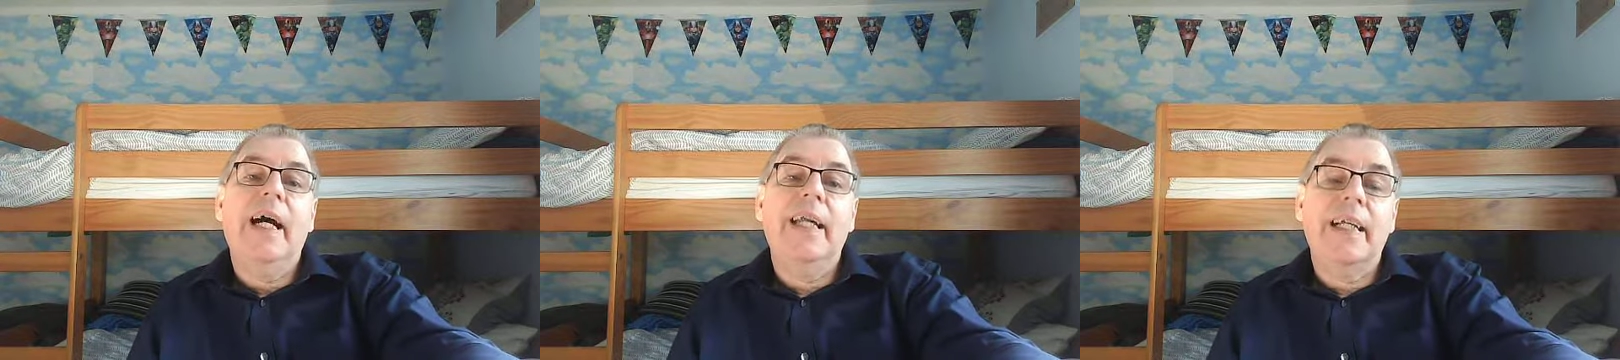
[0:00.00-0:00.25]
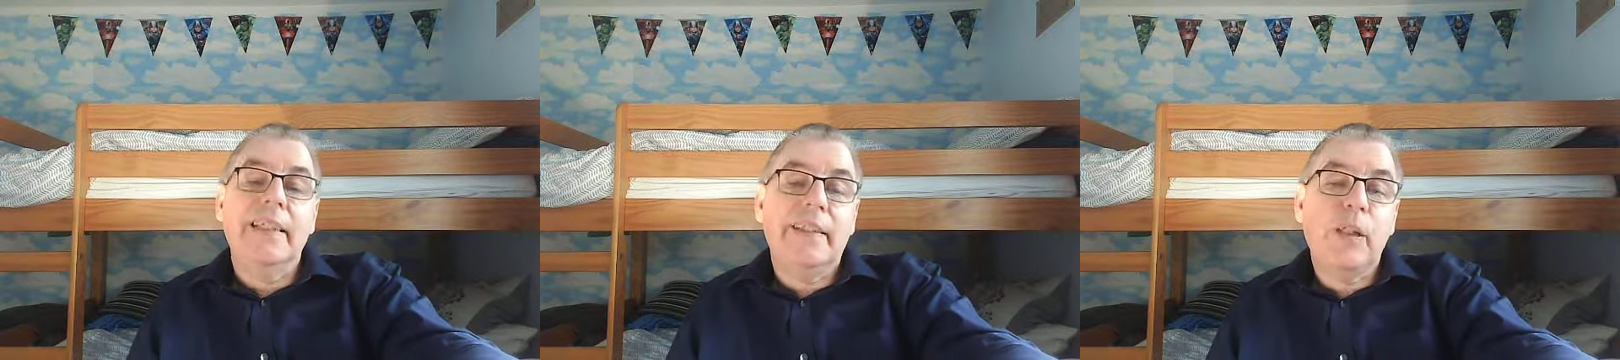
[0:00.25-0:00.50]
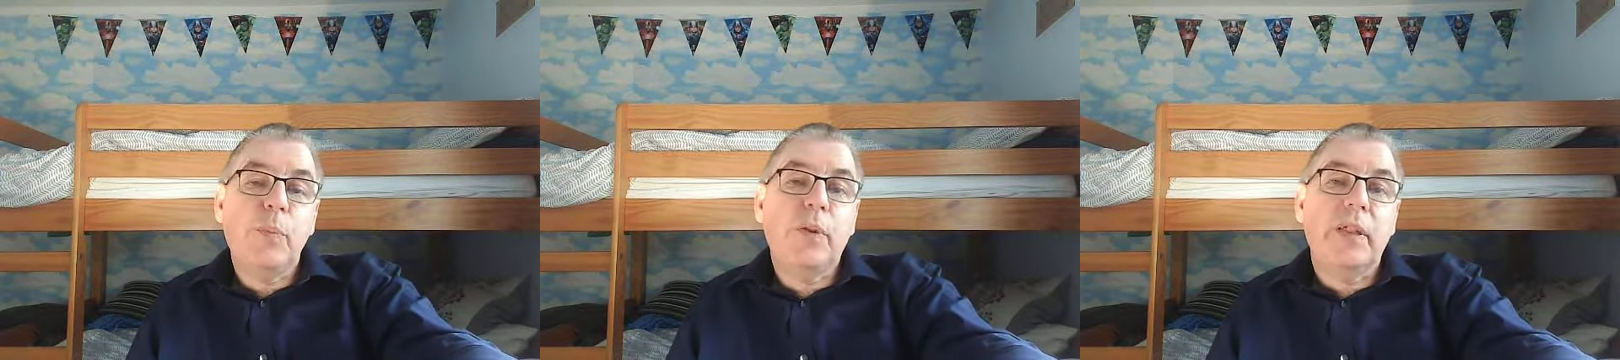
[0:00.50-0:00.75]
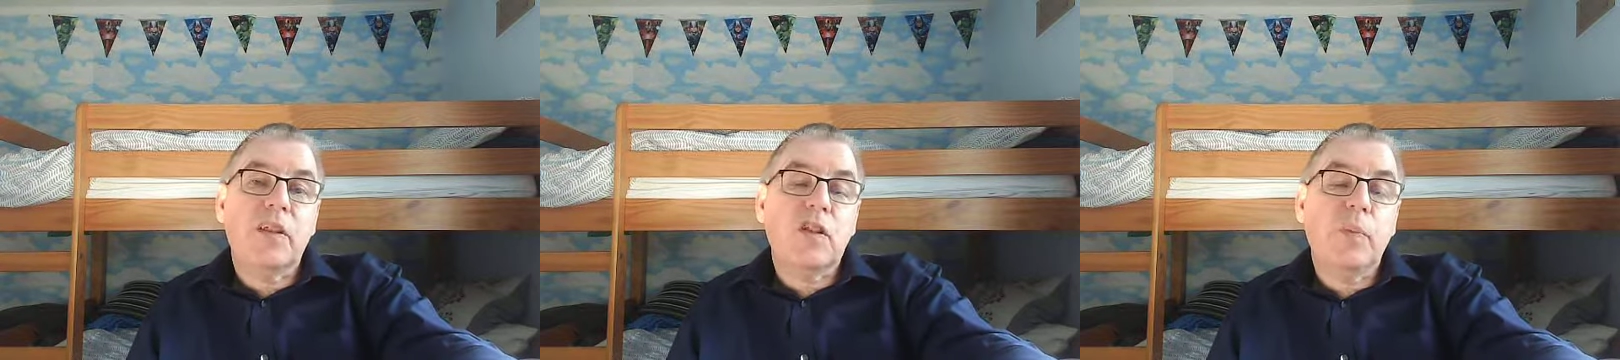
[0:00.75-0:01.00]
and a deeper
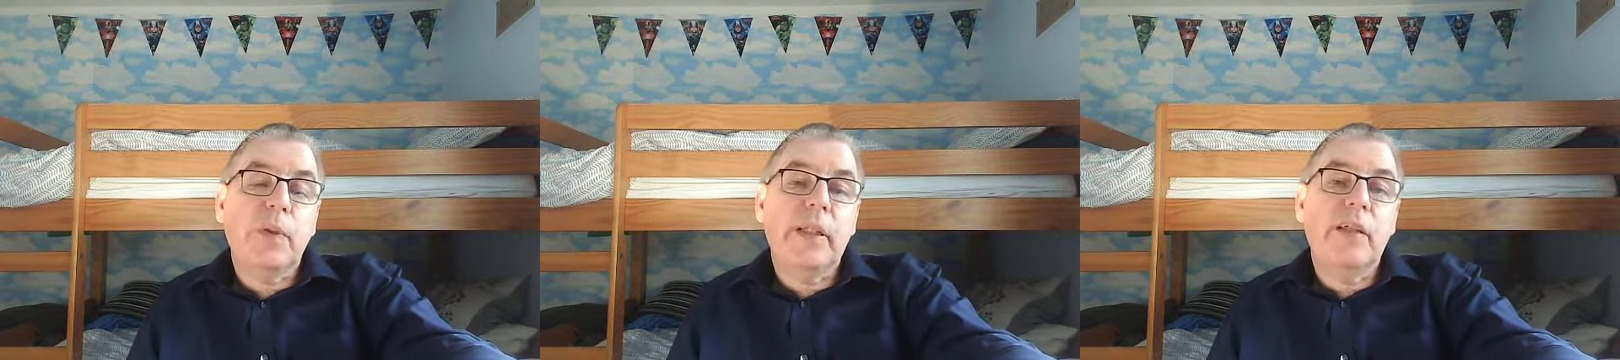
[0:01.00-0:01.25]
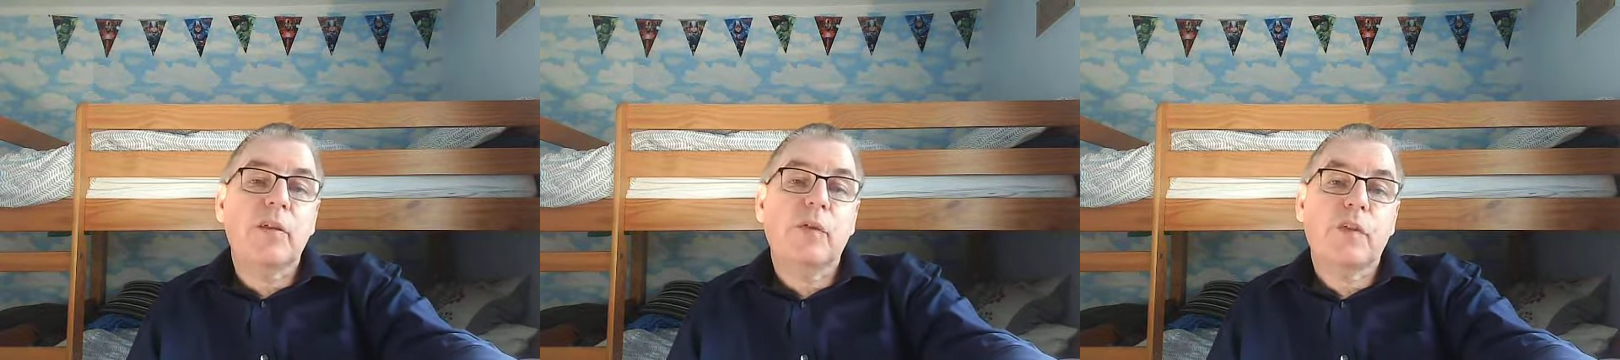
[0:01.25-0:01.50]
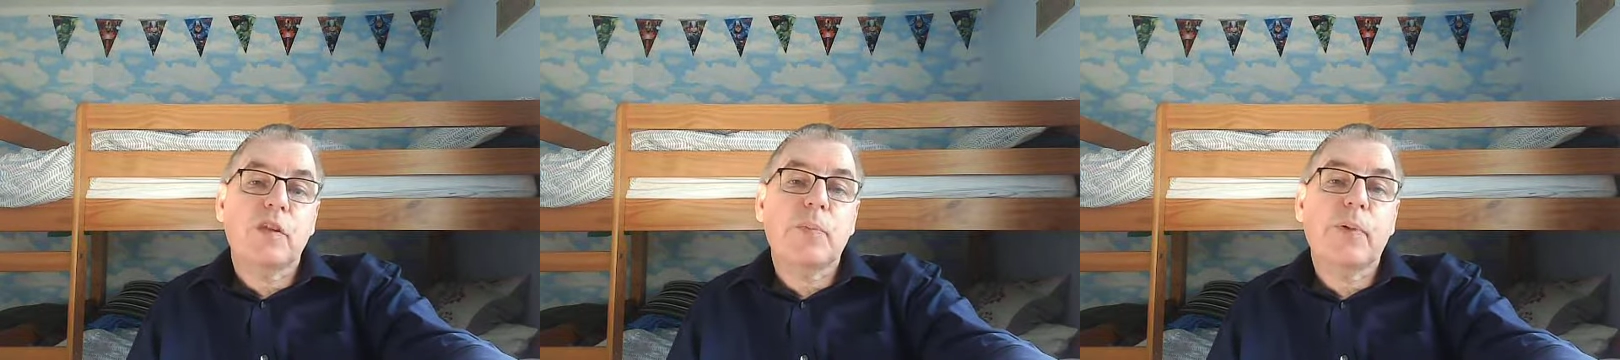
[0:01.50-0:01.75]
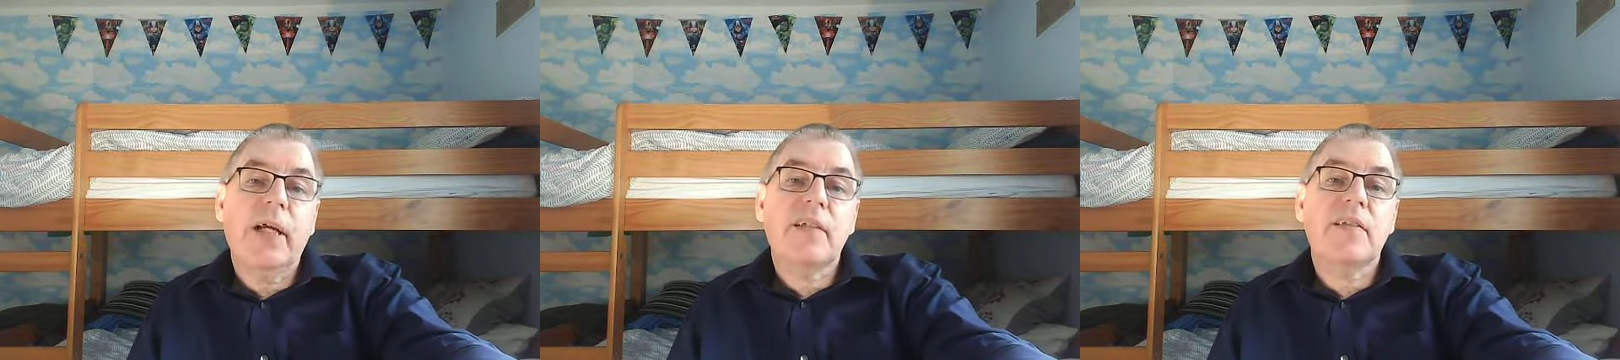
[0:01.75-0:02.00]
experience of His
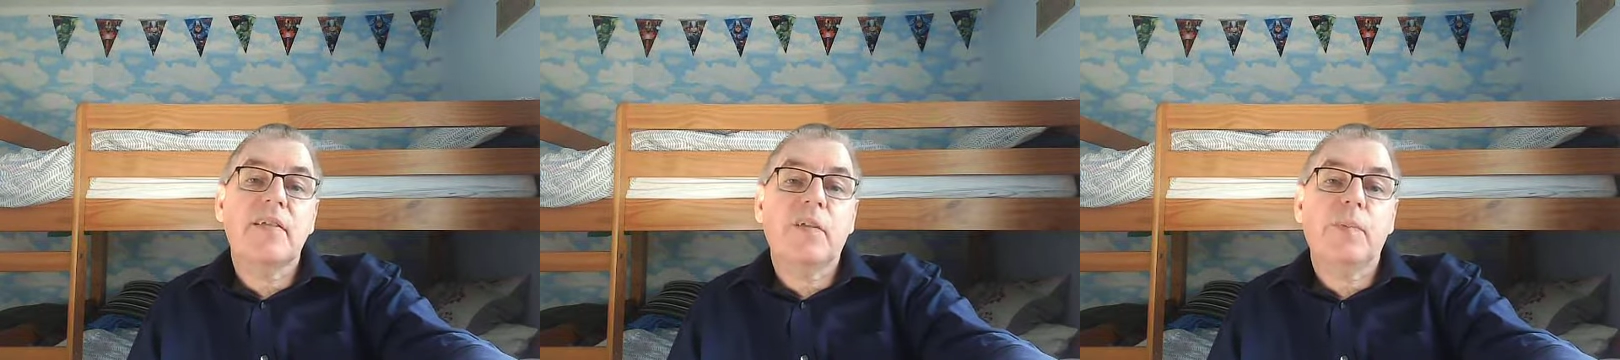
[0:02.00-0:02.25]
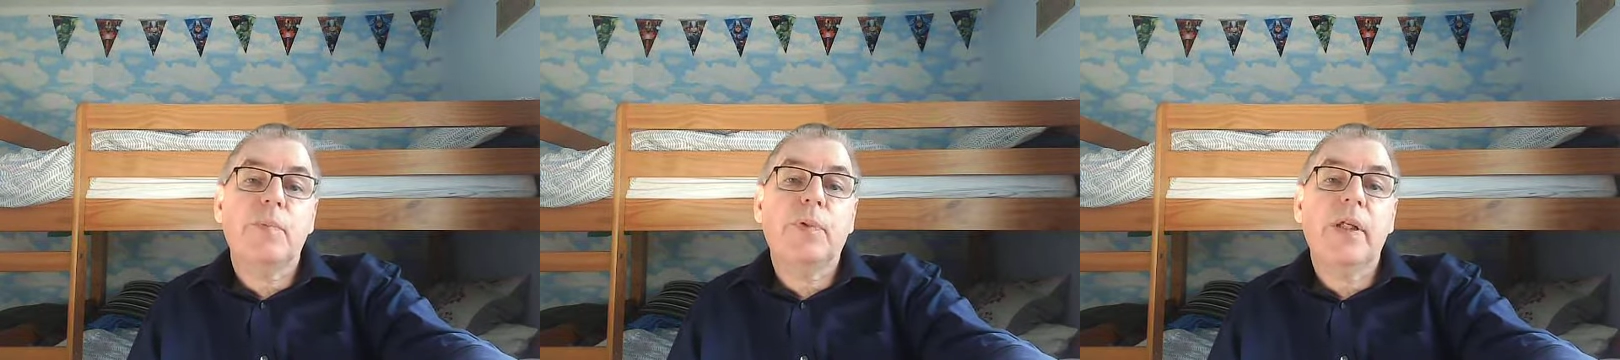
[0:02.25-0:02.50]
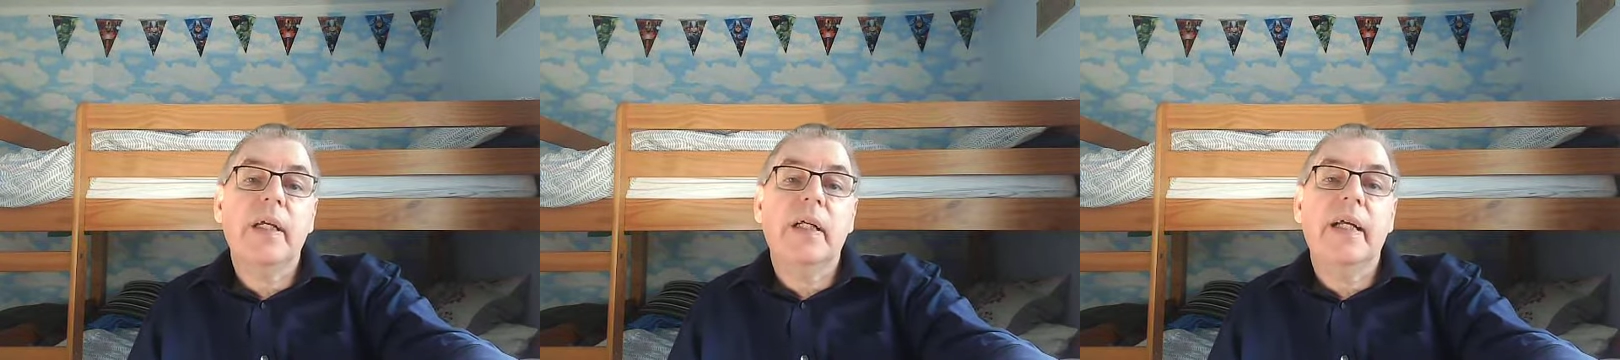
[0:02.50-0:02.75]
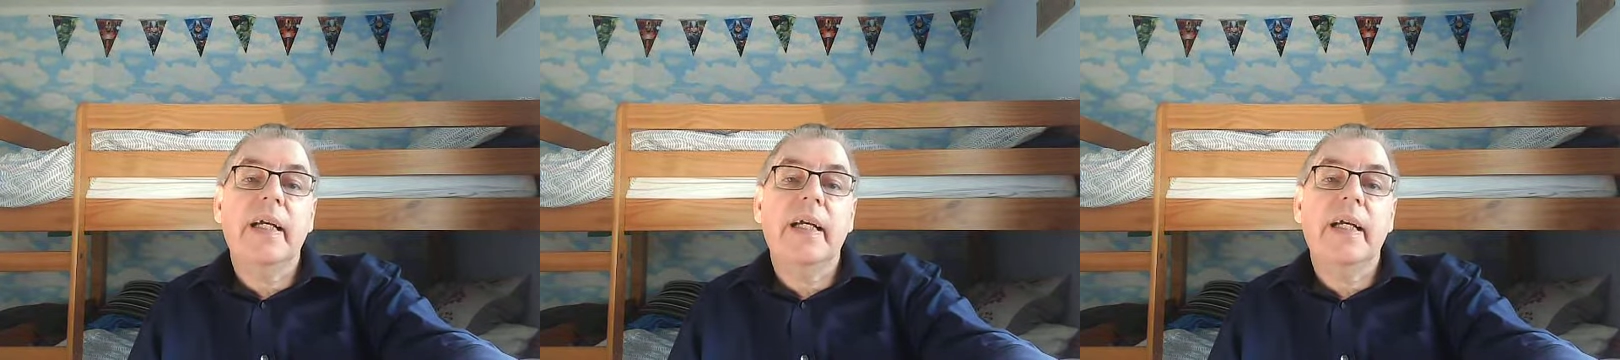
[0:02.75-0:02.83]
presence in prayer